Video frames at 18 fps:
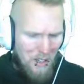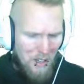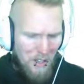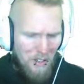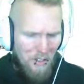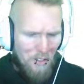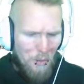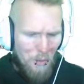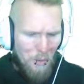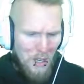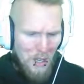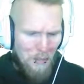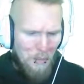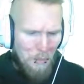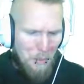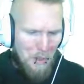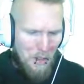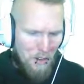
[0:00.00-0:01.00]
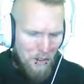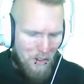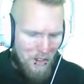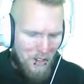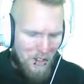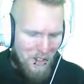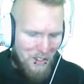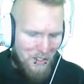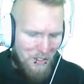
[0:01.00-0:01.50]
do have a better
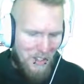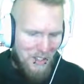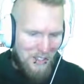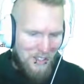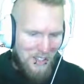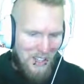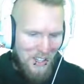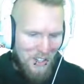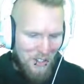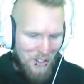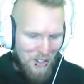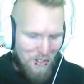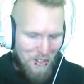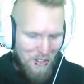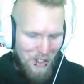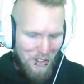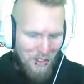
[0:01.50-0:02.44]
translation of it